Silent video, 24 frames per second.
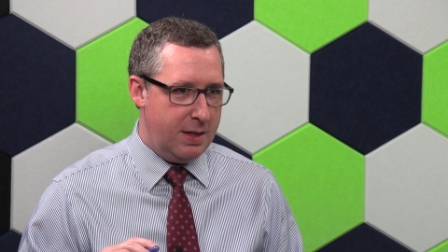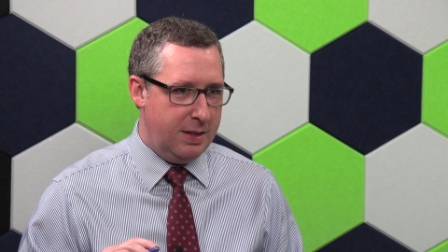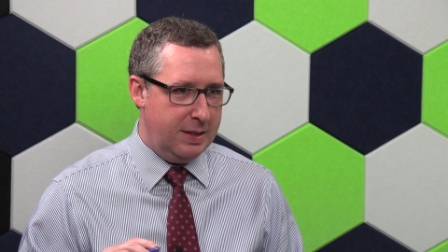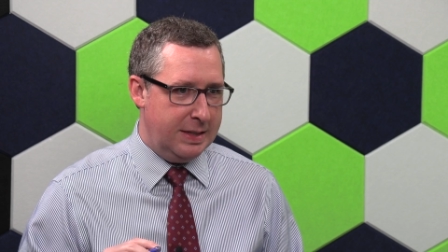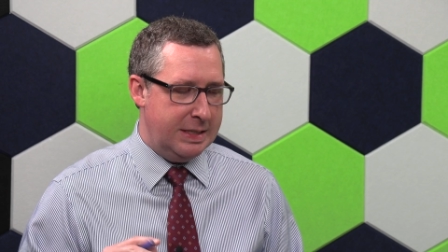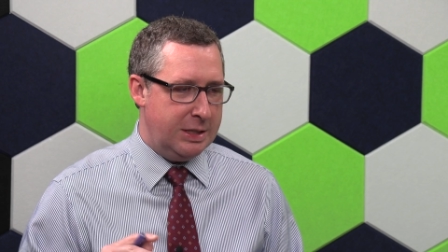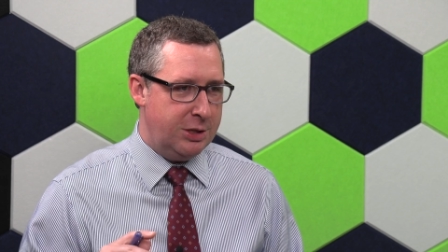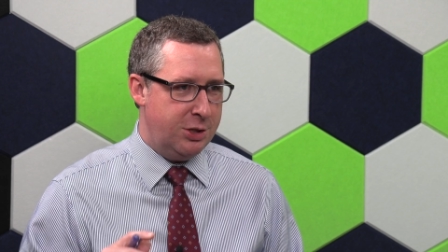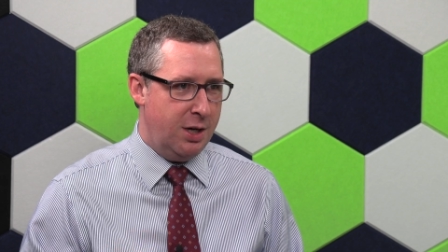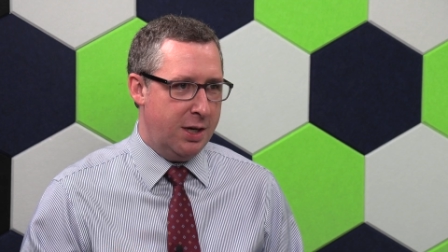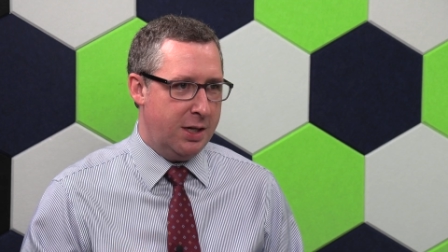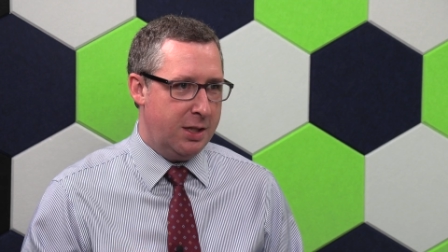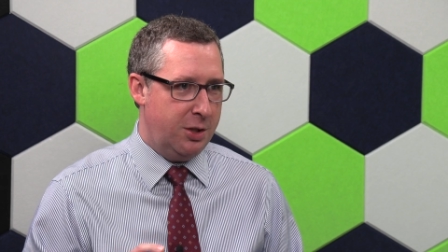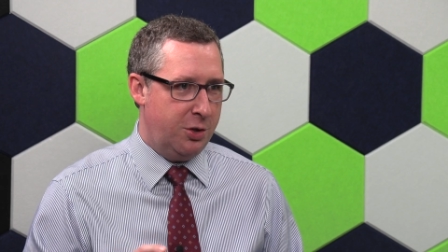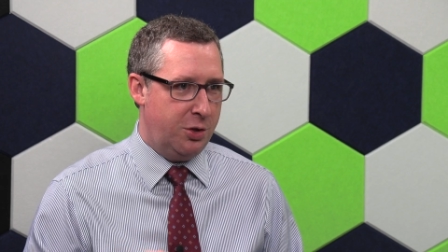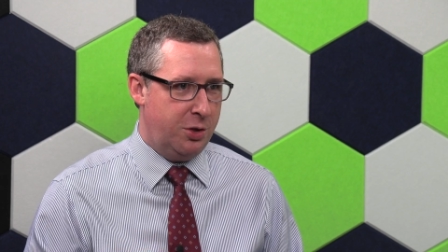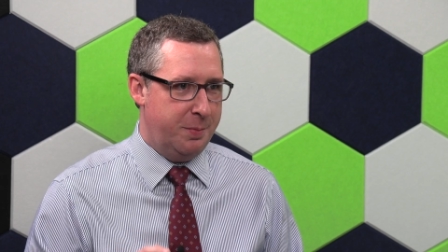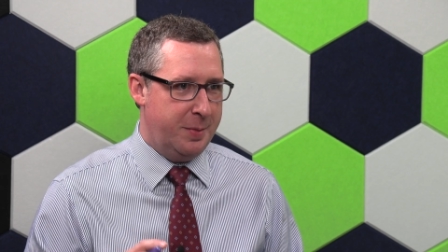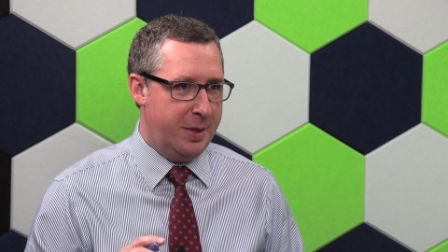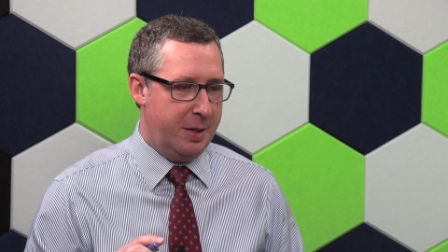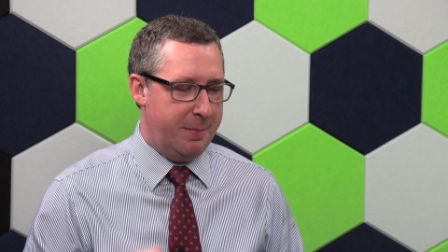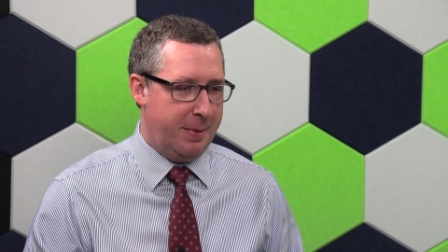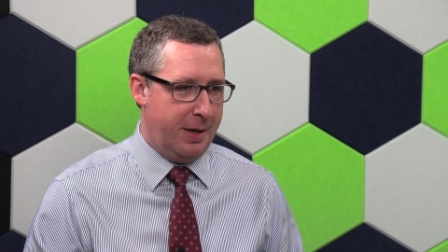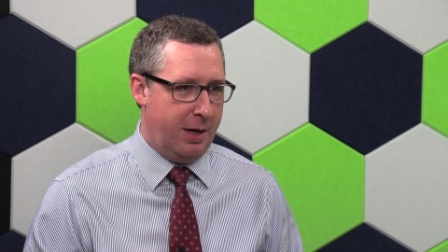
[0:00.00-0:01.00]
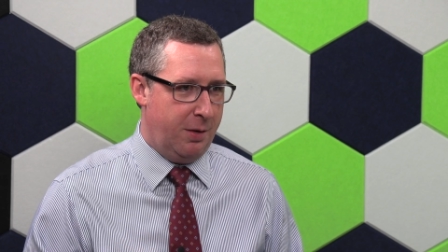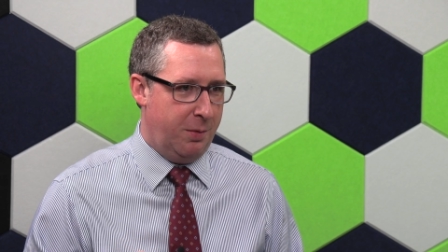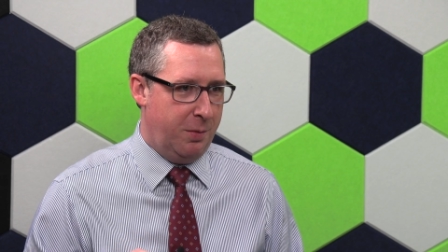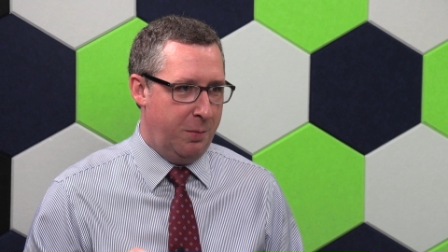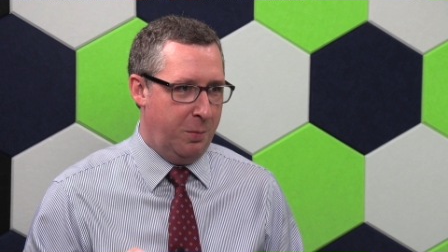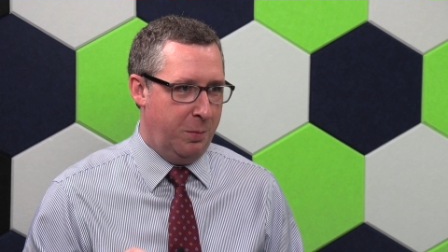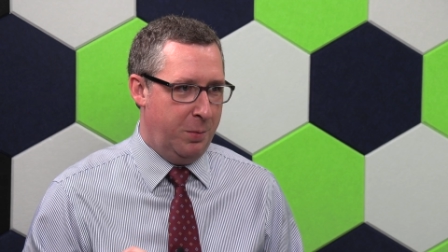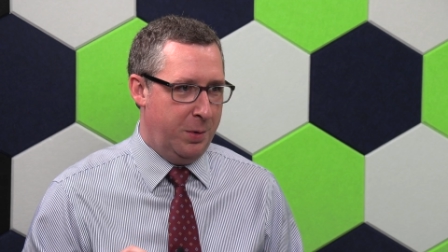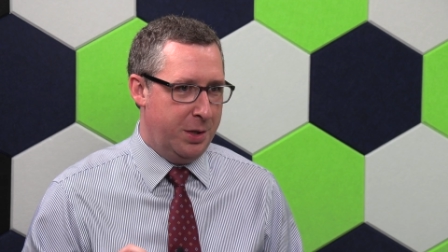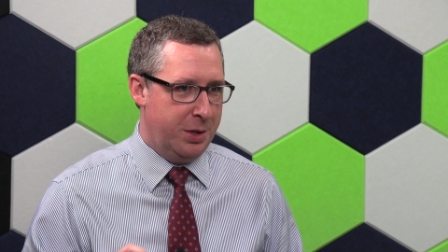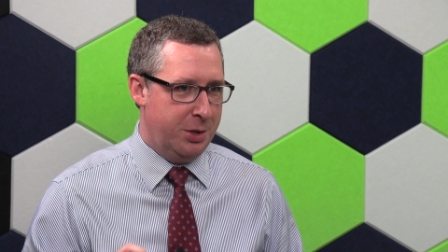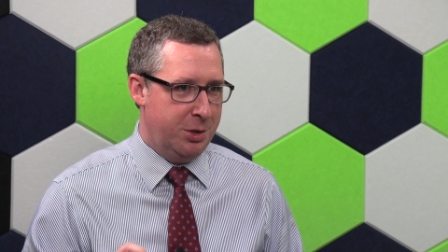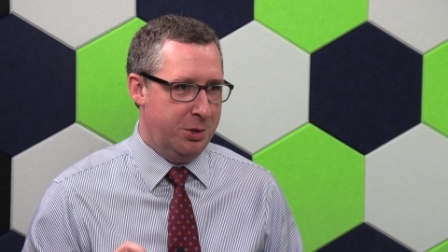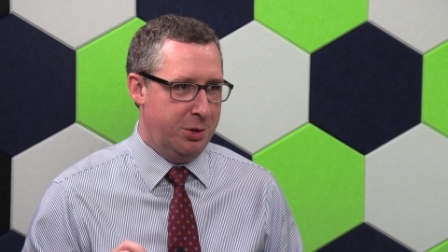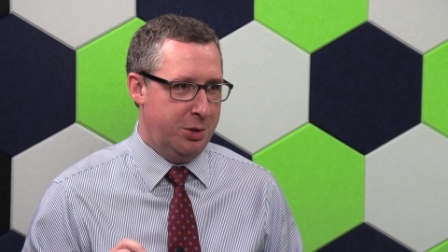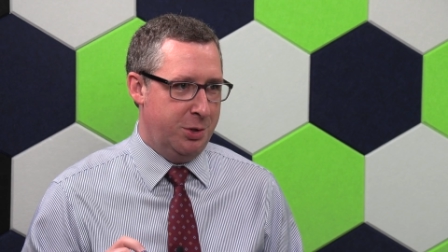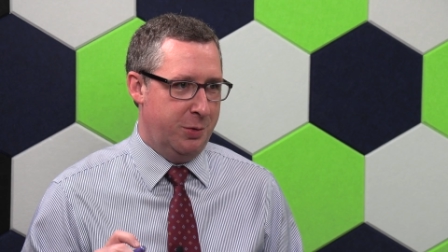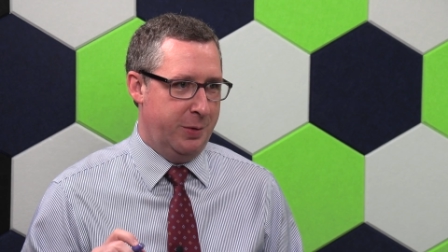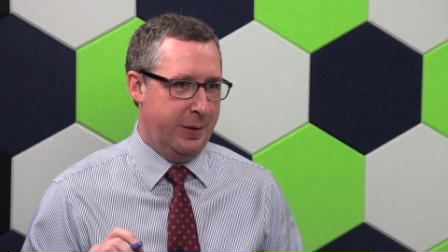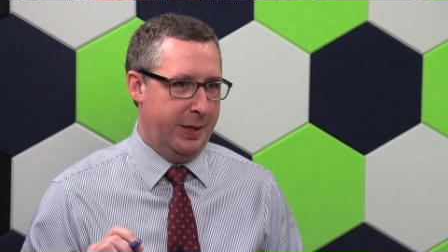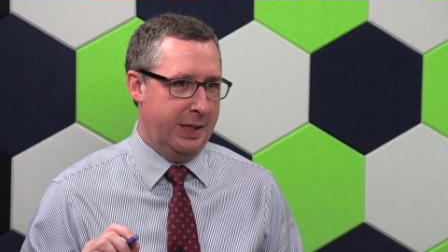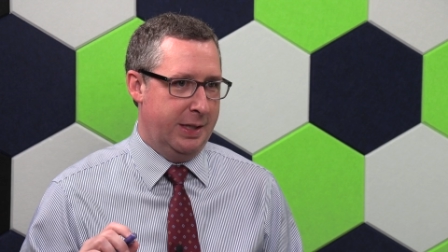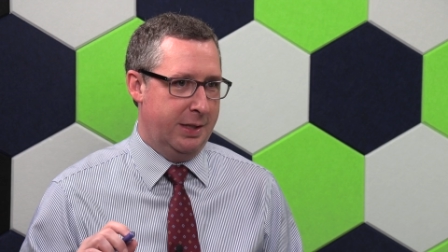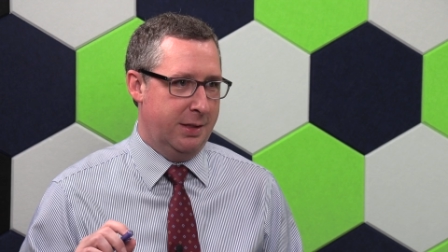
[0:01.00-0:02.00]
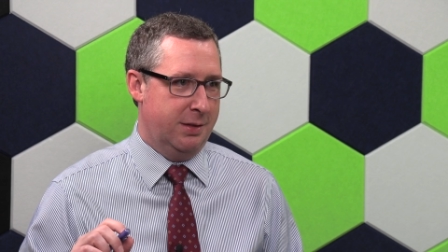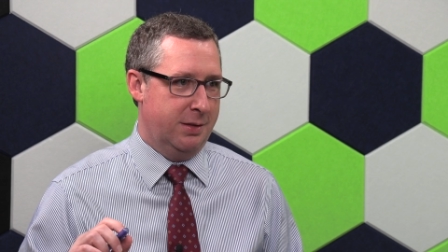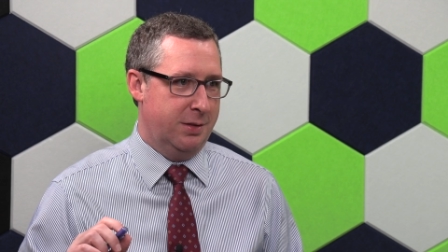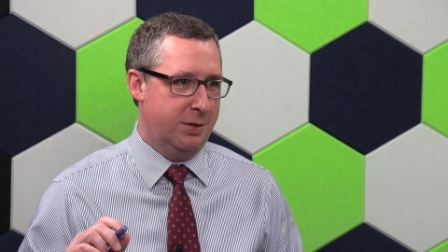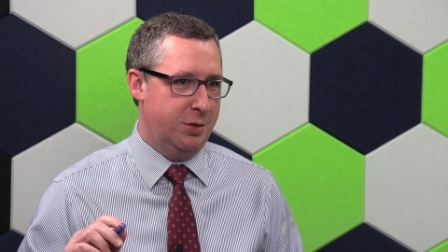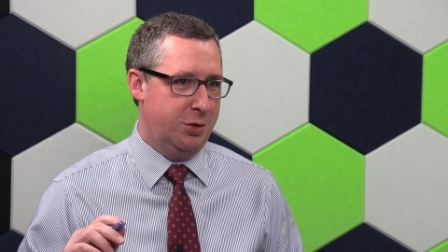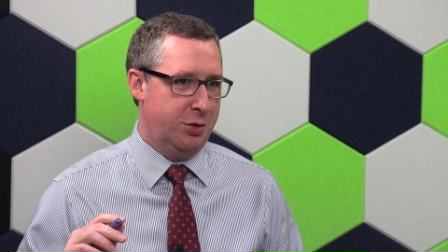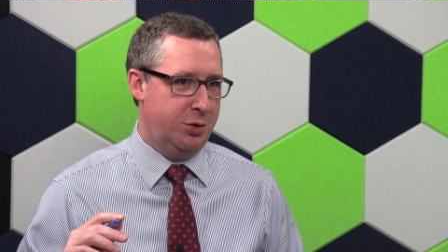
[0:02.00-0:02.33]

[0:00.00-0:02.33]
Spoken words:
let's talk a little bit about what you're doing